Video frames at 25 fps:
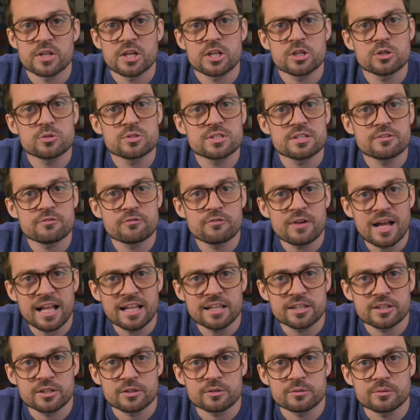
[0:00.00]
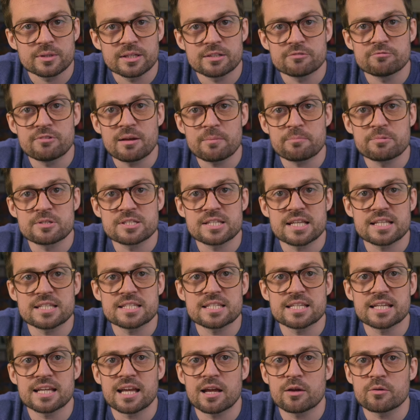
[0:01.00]
You see value in
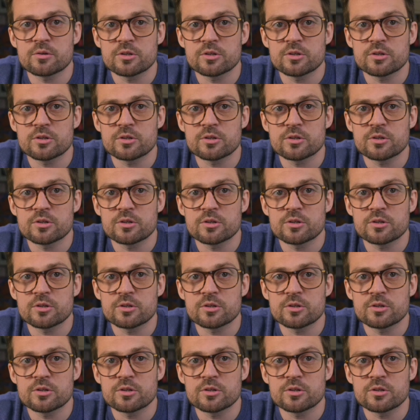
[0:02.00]
representing how